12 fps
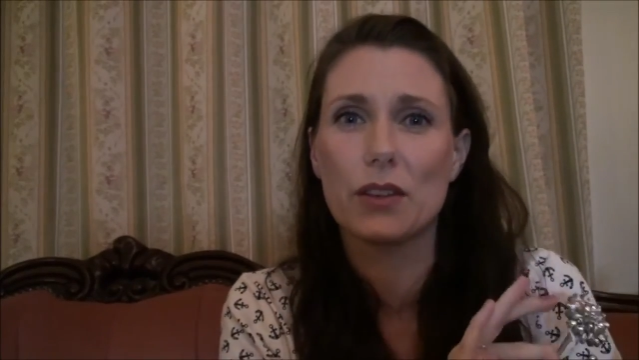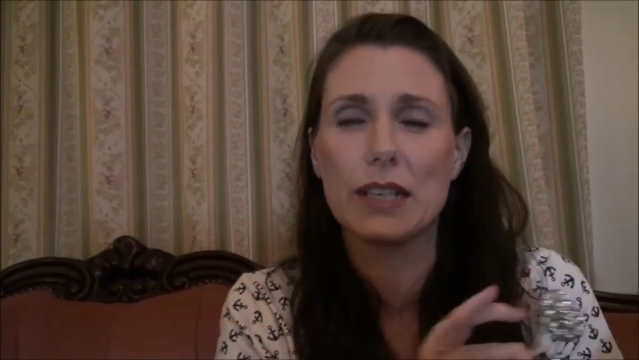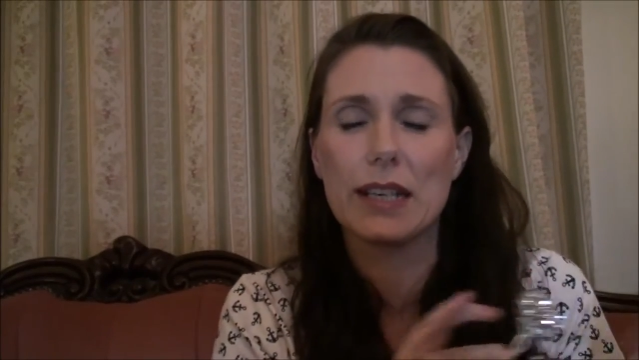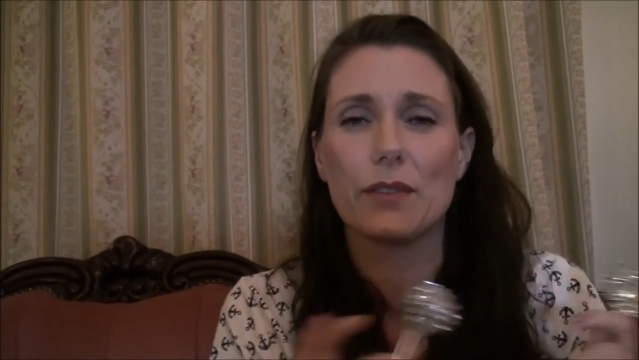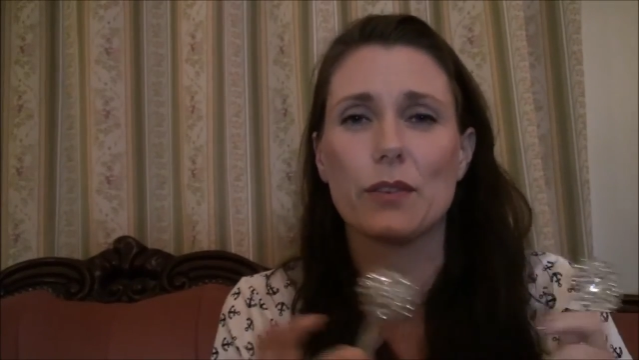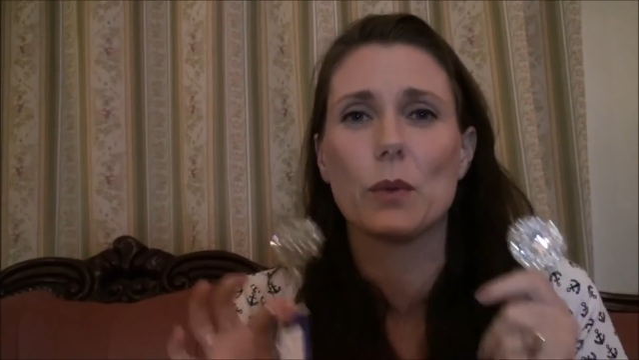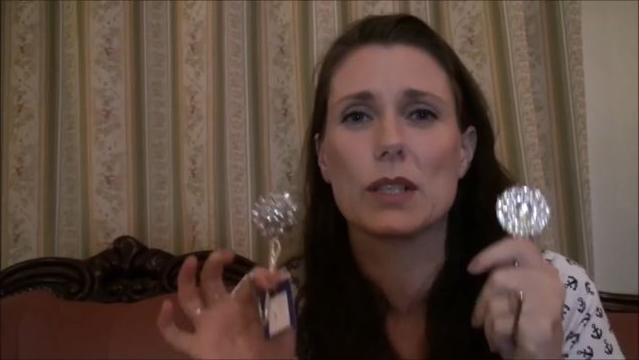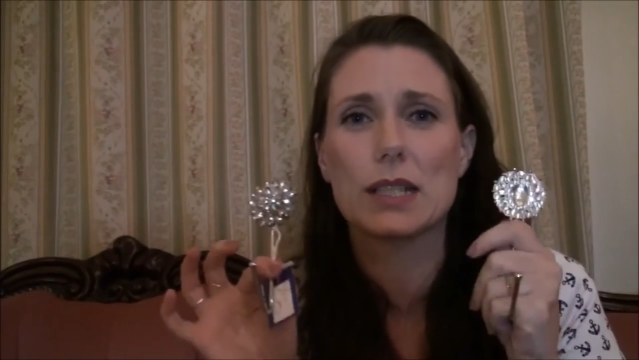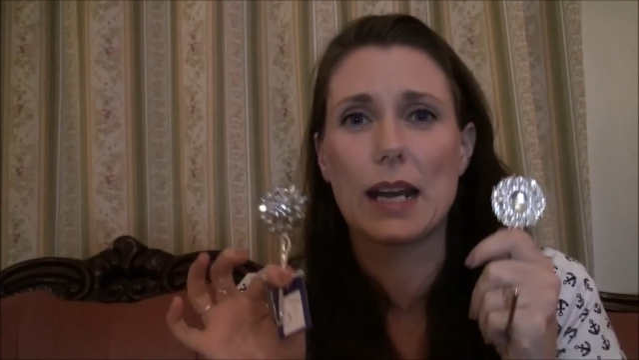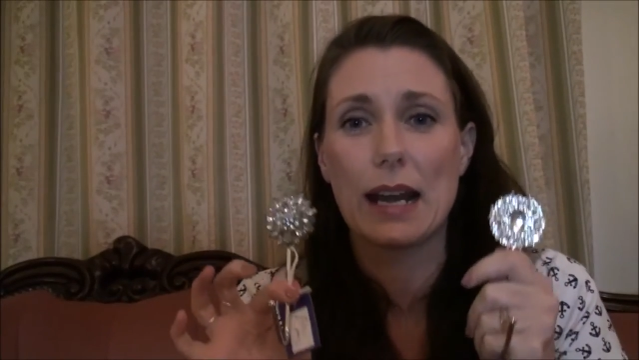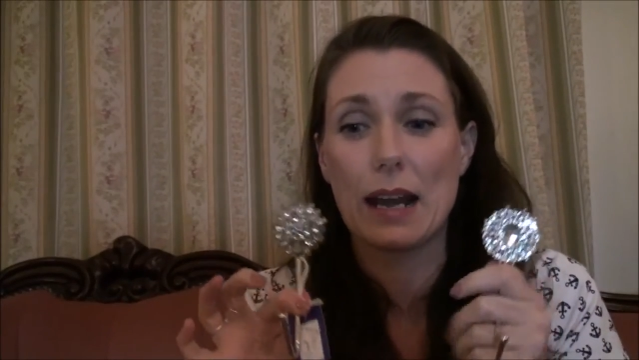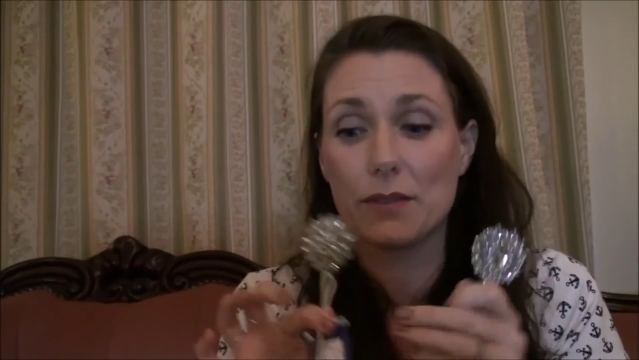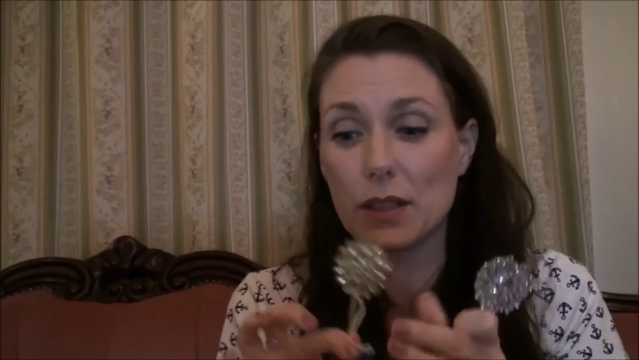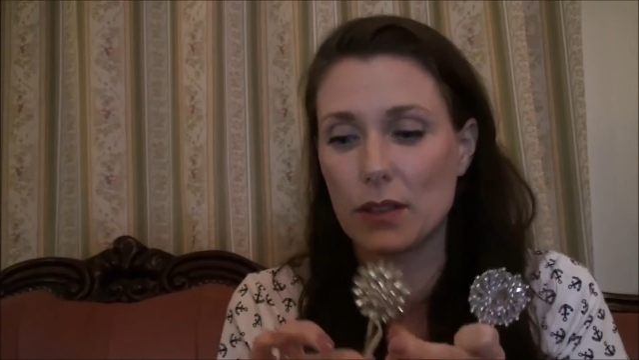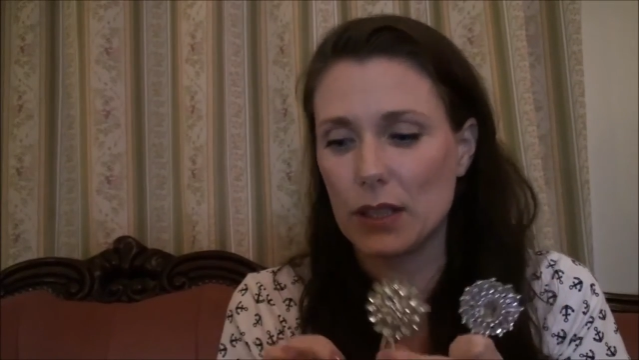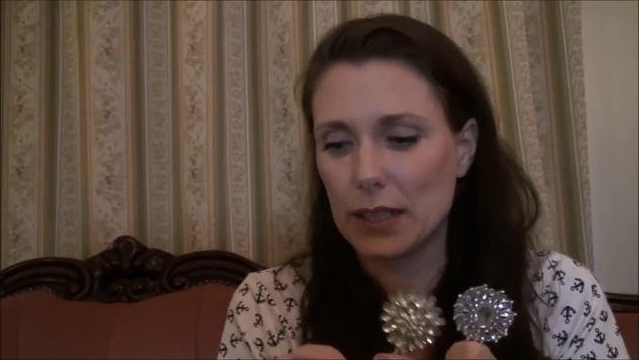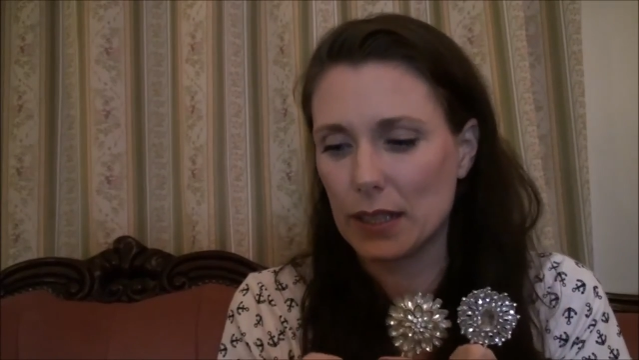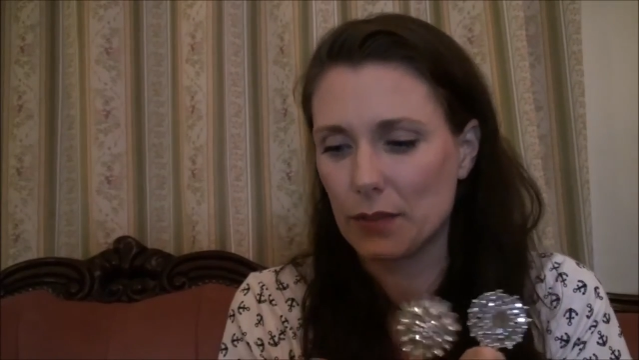three different ones and I've got
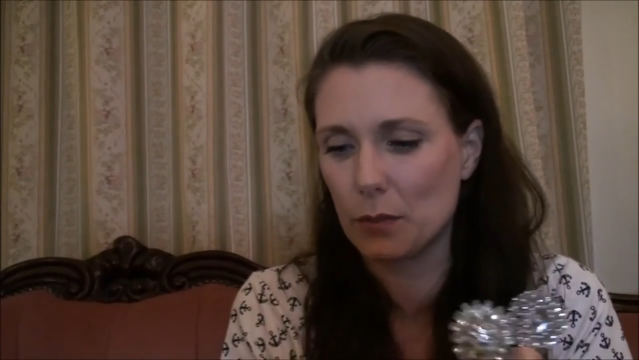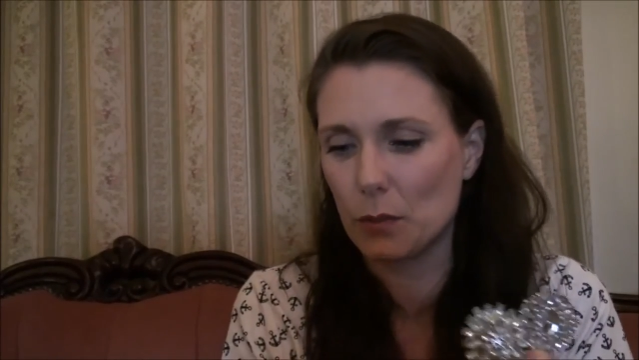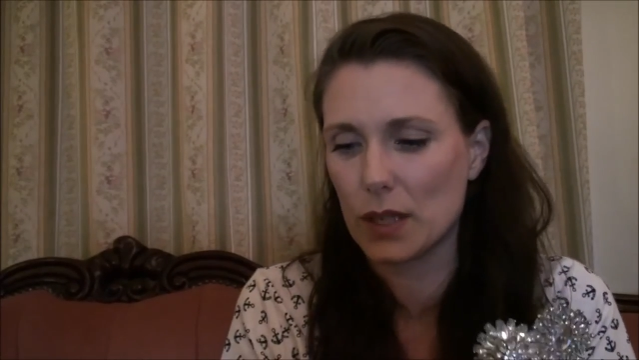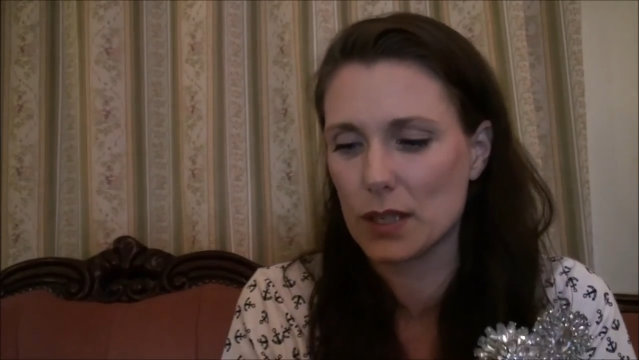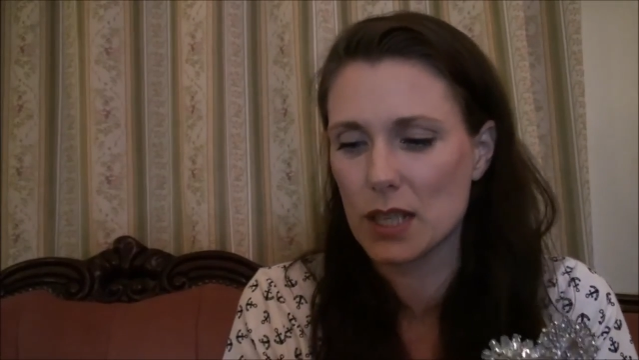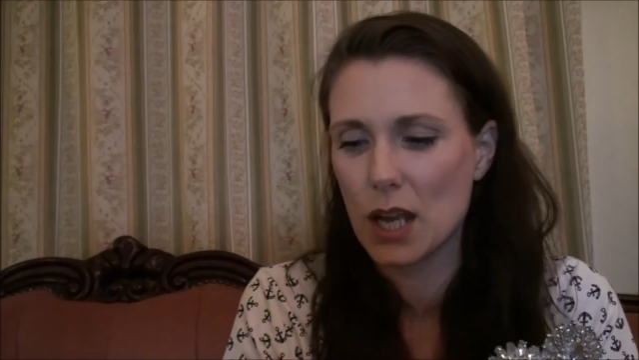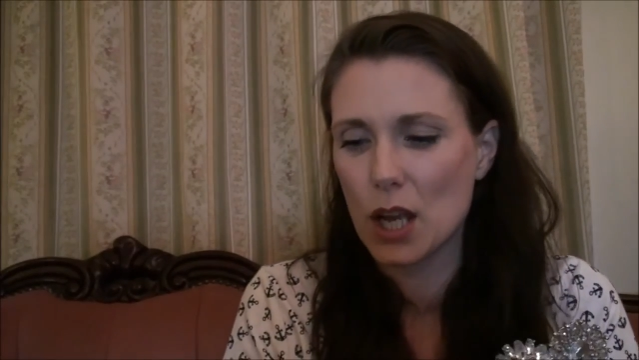three different ones.